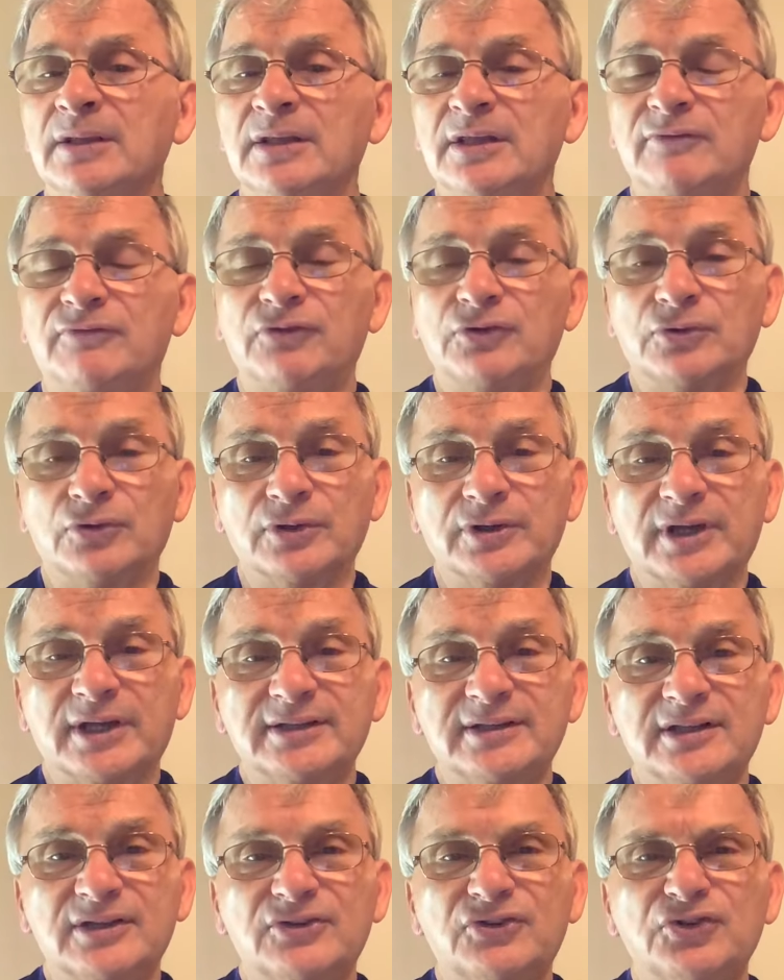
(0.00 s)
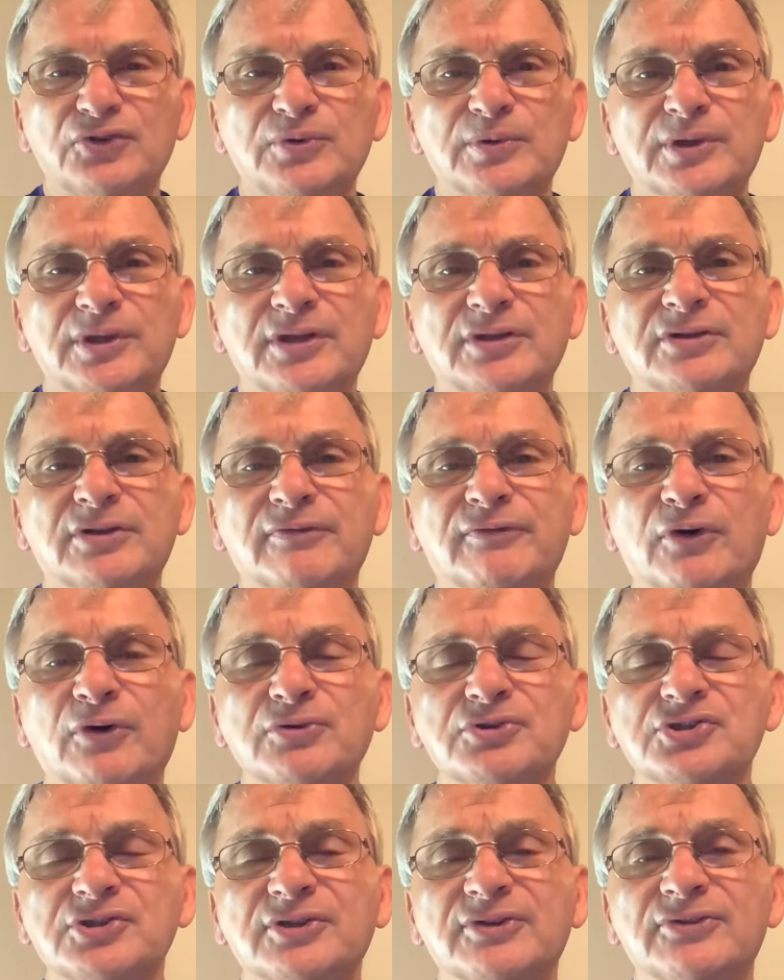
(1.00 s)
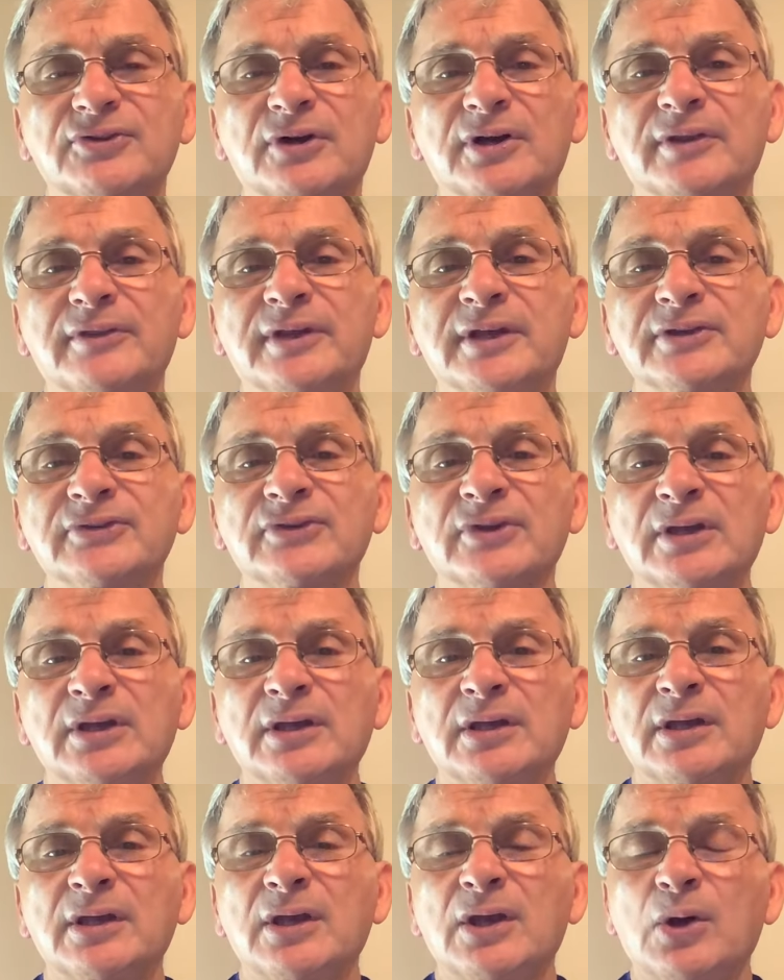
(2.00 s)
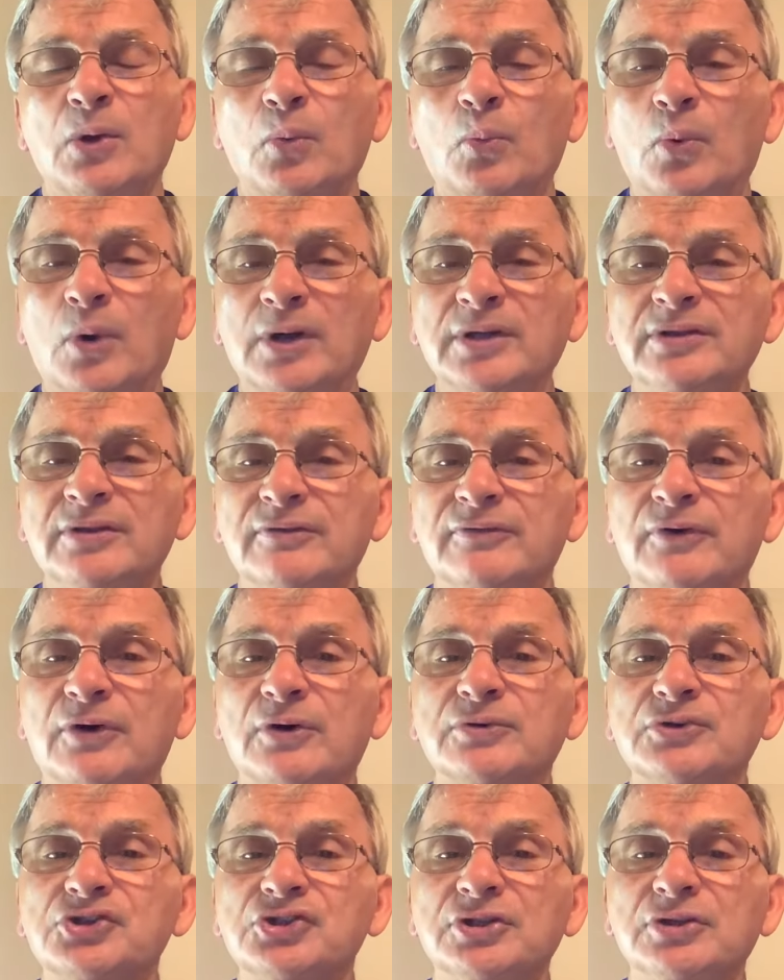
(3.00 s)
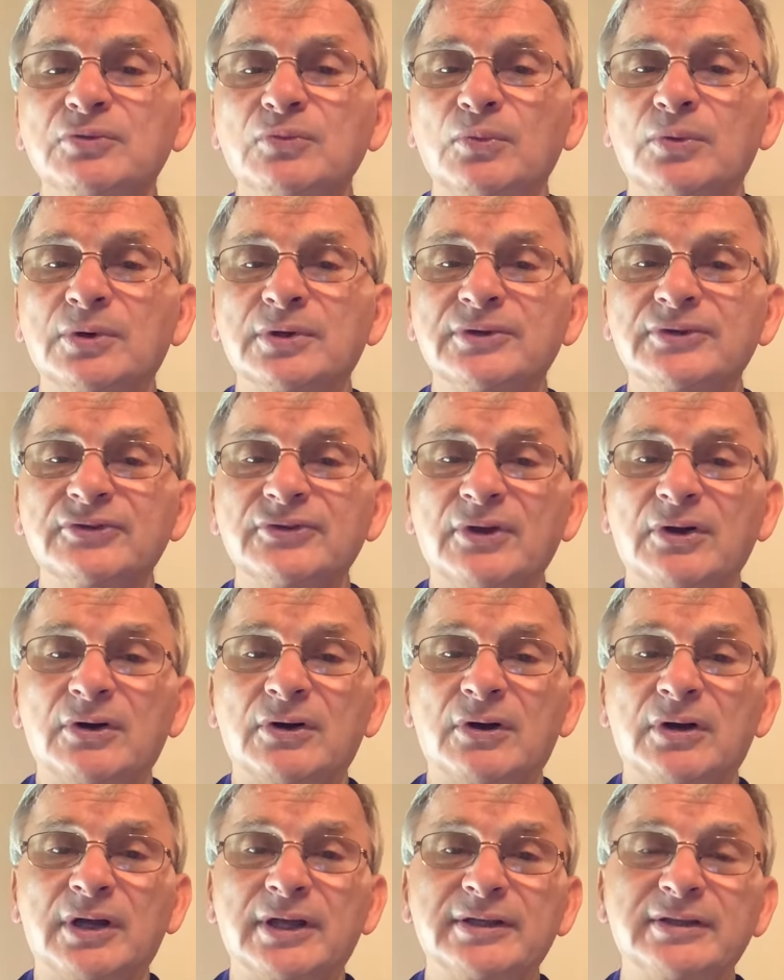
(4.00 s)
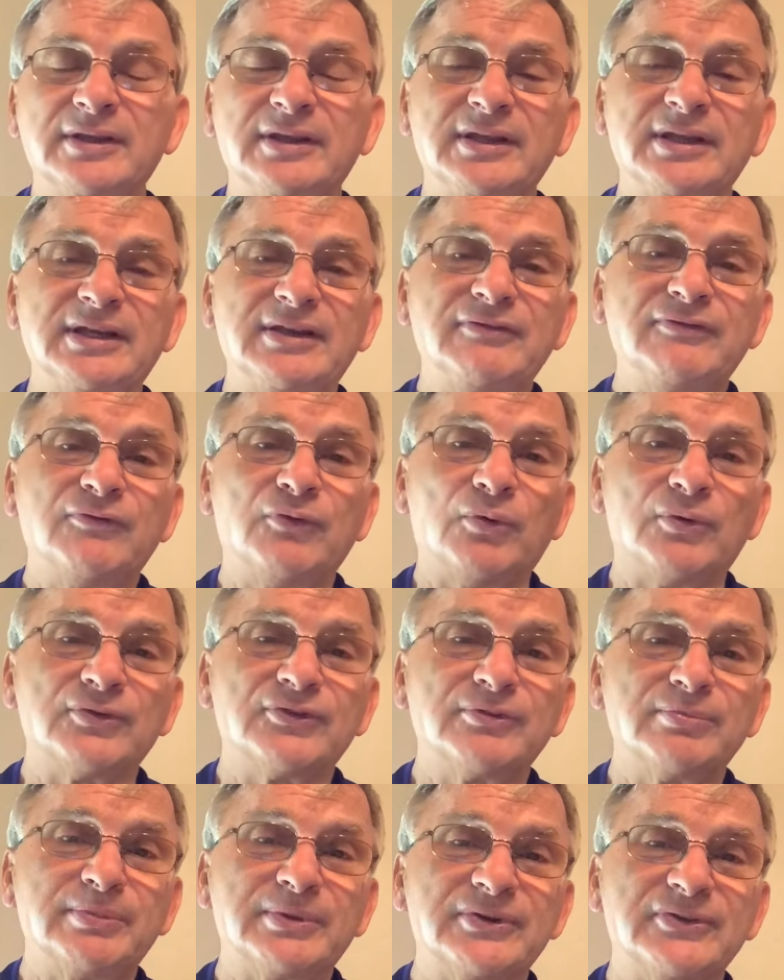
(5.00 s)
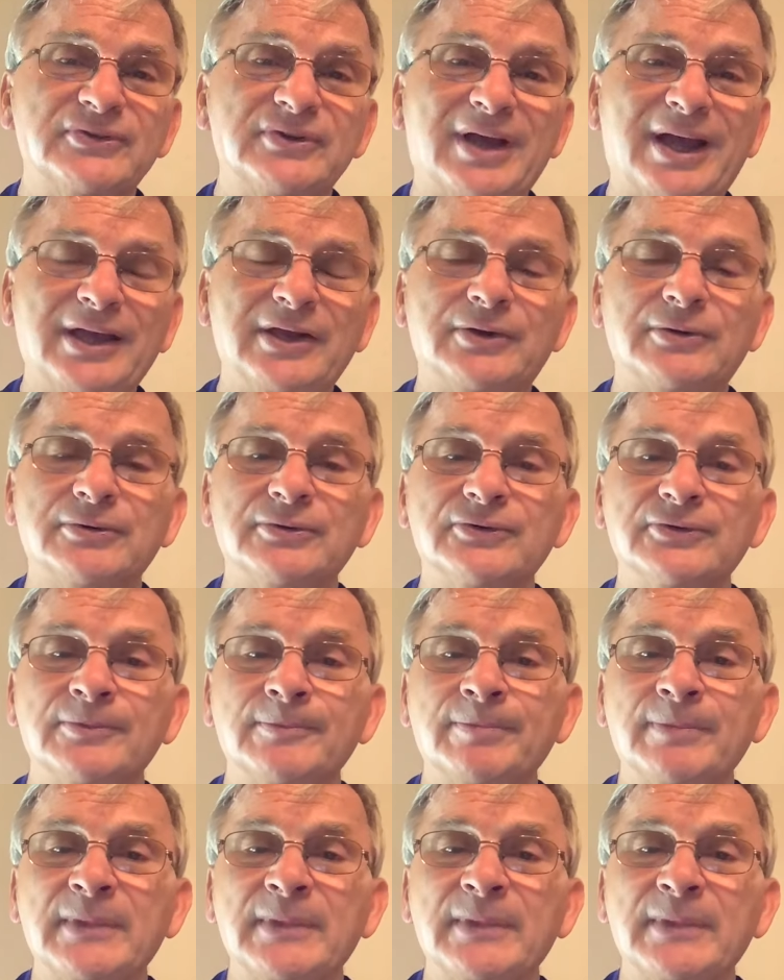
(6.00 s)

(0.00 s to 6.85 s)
If you look, I did two other devotions on this. One devotion was on the false messiahs